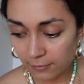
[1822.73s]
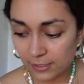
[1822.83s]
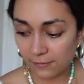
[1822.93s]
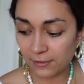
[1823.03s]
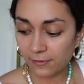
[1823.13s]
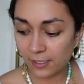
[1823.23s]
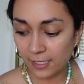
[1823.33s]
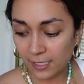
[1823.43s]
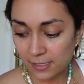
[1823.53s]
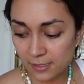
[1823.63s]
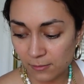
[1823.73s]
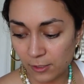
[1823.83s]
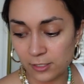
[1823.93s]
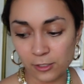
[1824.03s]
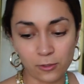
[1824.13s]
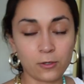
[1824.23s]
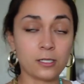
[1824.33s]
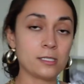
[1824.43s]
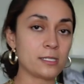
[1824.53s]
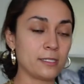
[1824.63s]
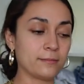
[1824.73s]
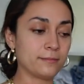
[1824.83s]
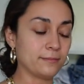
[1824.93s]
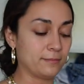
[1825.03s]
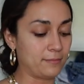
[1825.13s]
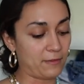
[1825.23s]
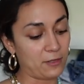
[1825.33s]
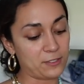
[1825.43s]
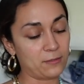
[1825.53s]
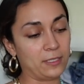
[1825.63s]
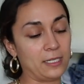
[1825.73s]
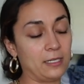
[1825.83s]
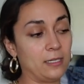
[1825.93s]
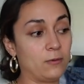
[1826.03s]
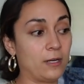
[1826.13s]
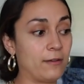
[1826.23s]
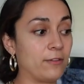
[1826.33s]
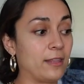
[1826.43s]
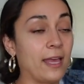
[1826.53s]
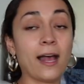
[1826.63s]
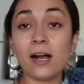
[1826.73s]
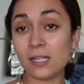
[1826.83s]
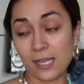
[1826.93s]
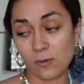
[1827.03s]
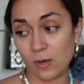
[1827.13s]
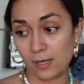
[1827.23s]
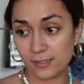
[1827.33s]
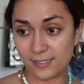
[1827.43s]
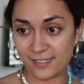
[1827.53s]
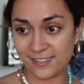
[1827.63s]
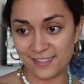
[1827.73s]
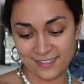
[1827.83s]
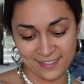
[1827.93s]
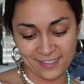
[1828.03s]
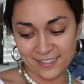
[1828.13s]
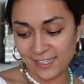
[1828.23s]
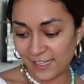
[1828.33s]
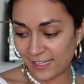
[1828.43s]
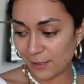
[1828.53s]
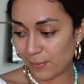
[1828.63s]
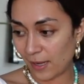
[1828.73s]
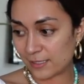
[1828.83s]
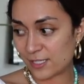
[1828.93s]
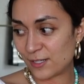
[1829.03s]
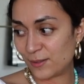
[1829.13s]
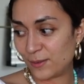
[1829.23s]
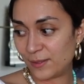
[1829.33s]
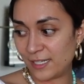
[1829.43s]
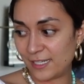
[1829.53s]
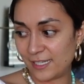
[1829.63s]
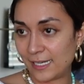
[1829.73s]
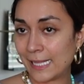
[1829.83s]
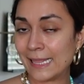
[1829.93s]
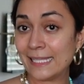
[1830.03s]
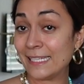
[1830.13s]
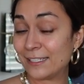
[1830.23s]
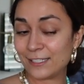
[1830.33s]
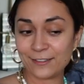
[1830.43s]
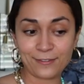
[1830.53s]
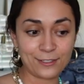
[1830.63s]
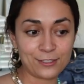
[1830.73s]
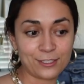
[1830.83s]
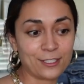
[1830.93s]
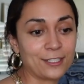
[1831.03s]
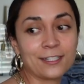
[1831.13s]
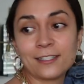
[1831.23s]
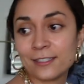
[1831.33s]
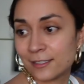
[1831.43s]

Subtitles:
Definitely felt like I gained some weight during quarantine. I've also been eating whatever the hell I want. You get back to eating cleaner, for sure.